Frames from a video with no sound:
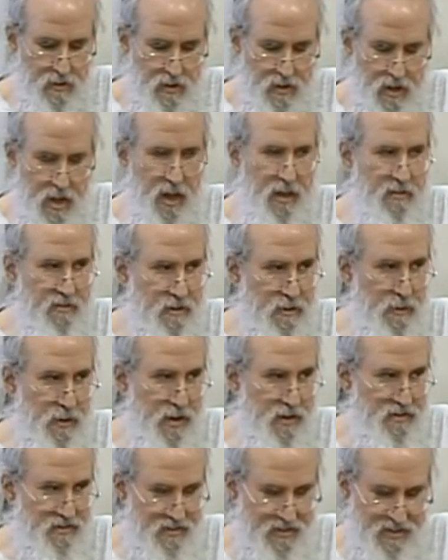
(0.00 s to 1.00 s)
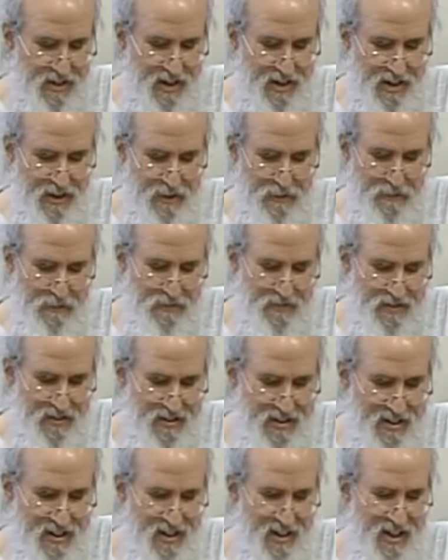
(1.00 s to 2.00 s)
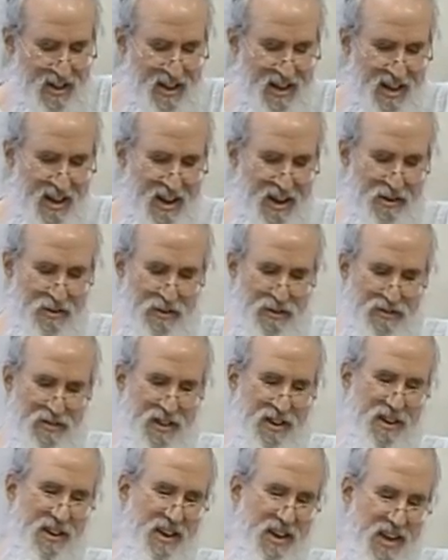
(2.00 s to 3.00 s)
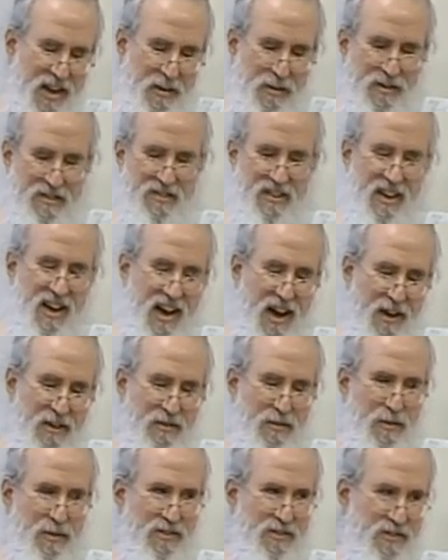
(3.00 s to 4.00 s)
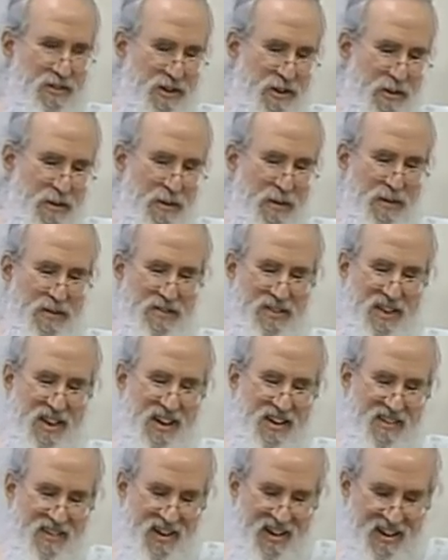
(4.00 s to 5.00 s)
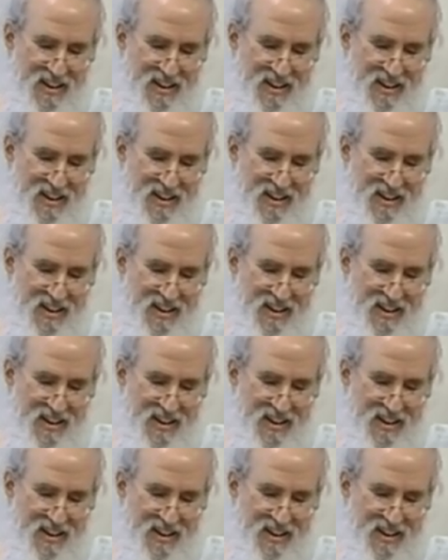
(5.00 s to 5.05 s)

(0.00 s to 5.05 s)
Yes, it was. Thank you. it was just a, it was I just wasn't sure where I was going.